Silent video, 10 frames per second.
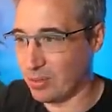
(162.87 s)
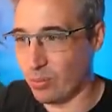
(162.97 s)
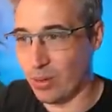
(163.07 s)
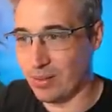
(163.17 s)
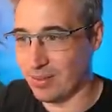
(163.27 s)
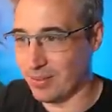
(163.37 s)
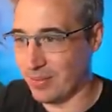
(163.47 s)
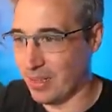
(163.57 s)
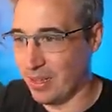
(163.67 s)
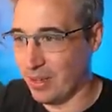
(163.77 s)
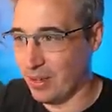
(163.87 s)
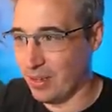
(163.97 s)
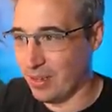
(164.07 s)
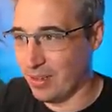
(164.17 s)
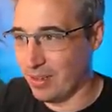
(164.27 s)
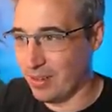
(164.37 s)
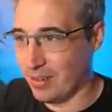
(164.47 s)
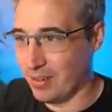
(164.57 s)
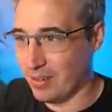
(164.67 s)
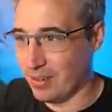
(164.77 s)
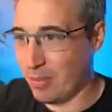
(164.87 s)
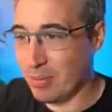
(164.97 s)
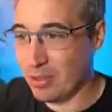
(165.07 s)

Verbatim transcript: what, to be able